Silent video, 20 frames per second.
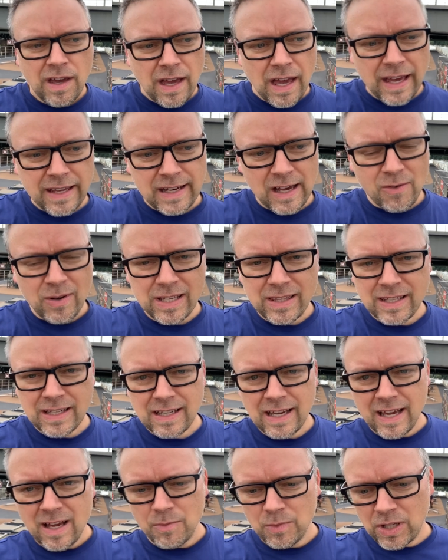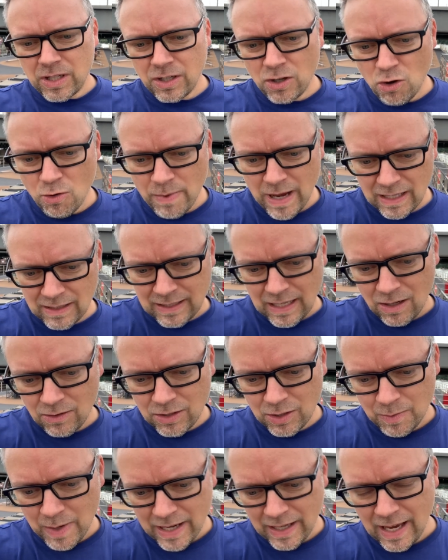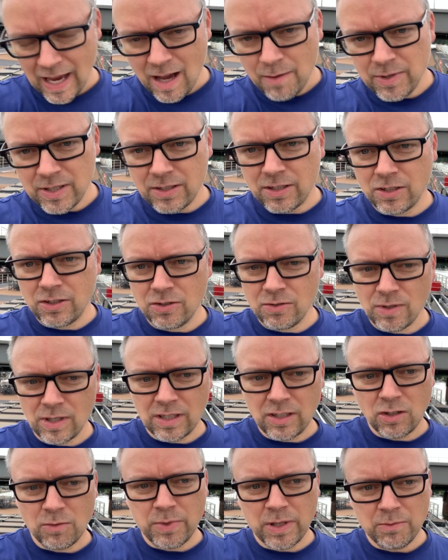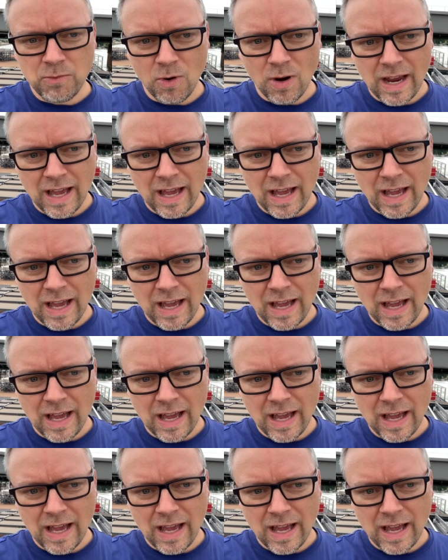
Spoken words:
And now I think I am gonna go back down to my cabin to do a little bit more